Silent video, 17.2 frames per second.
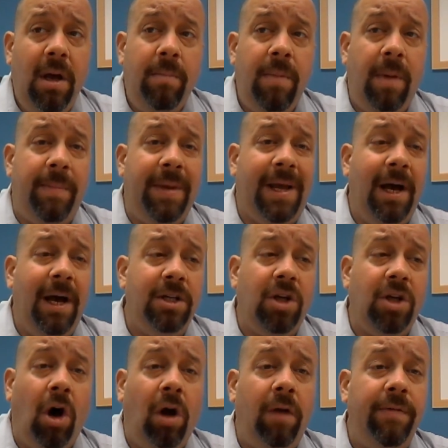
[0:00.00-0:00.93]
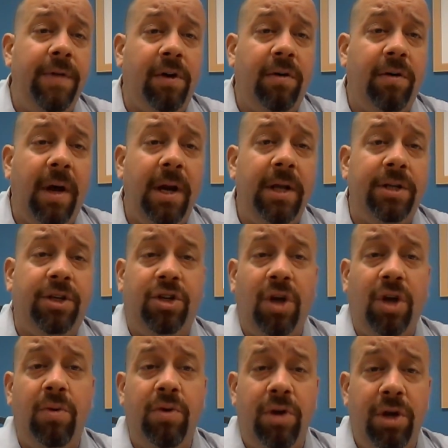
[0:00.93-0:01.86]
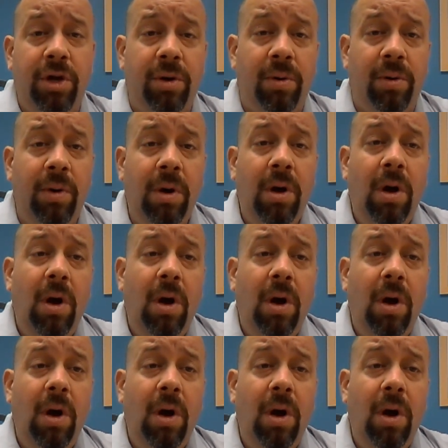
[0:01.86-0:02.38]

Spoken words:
but because all of their credit's so new,